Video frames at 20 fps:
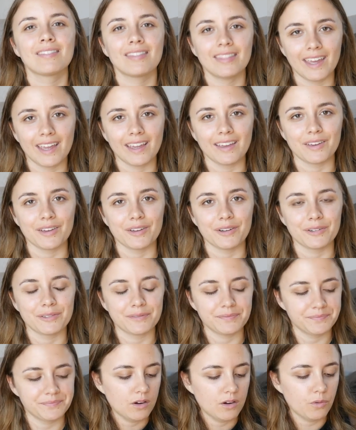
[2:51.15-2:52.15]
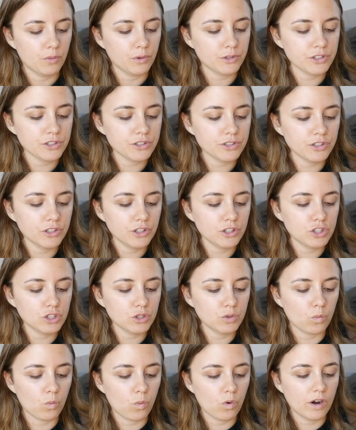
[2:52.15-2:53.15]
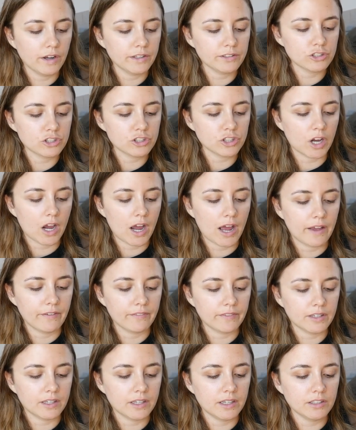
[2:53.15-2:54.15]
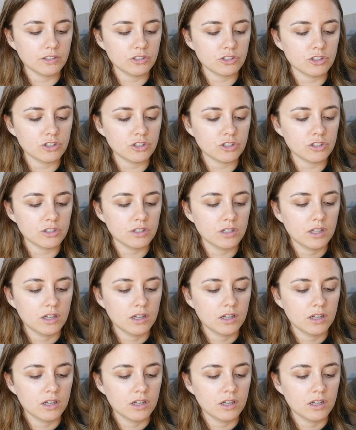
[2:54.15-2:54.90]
Thank you. We're just gonna do one shot of each